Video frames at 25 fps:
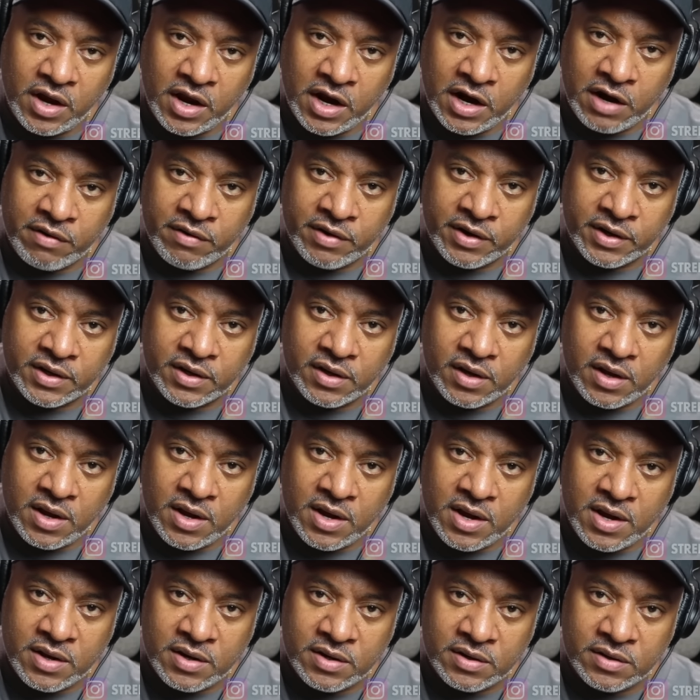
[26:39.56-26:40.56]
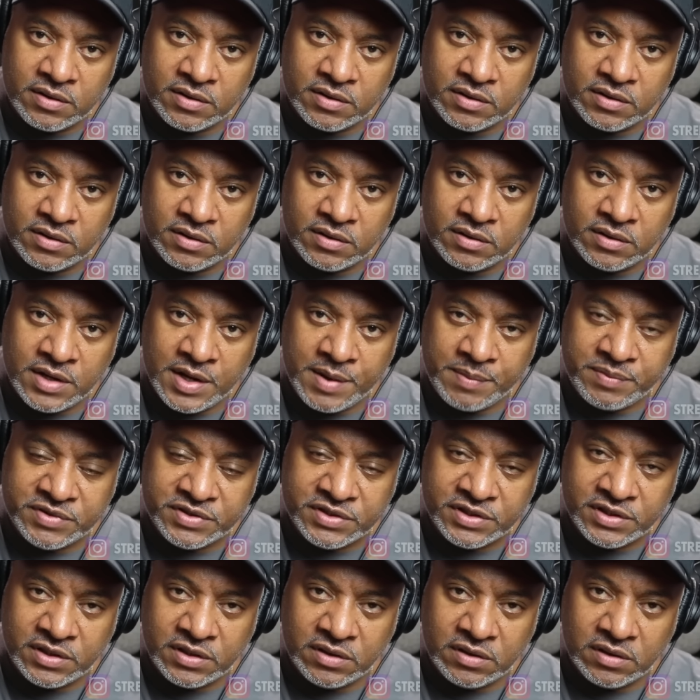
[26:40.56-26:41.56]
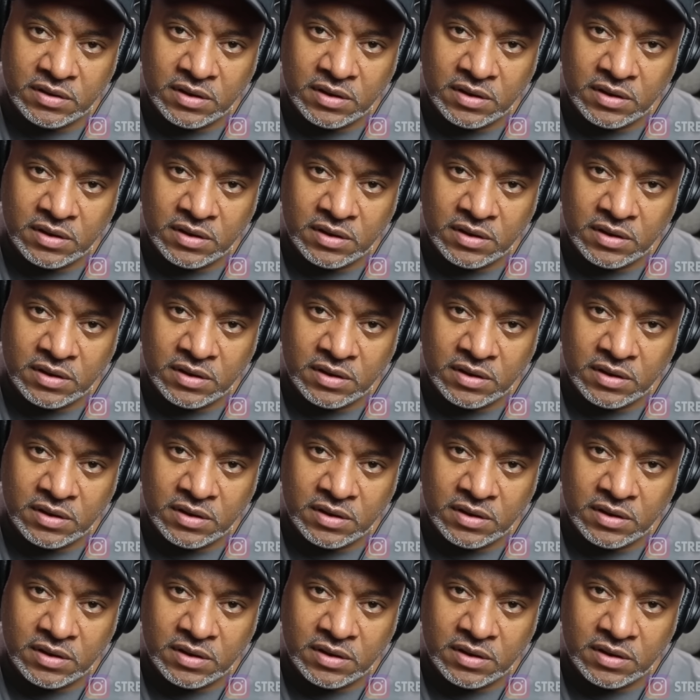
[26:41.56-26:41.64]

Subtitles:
Eric and Nipsey